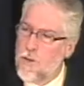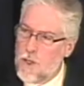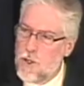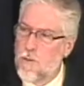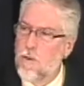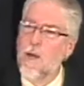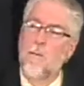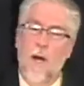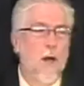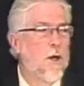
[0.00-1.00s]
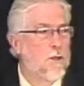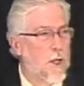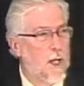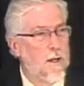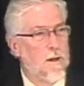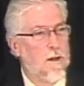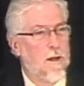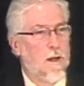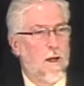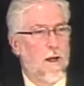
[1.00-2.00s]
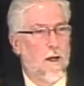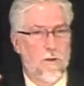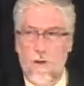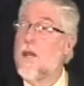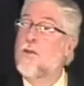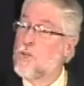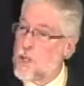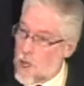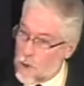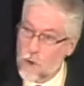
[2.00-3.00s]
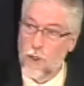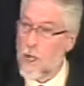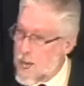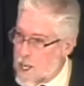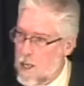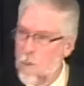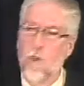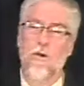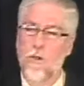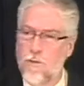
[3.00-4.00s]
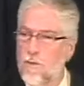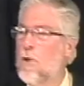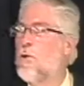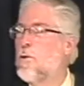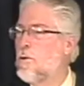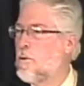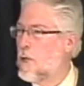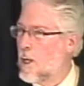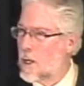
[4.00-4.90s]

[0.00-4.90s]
of these different empires had things that the others needed, whether it's food,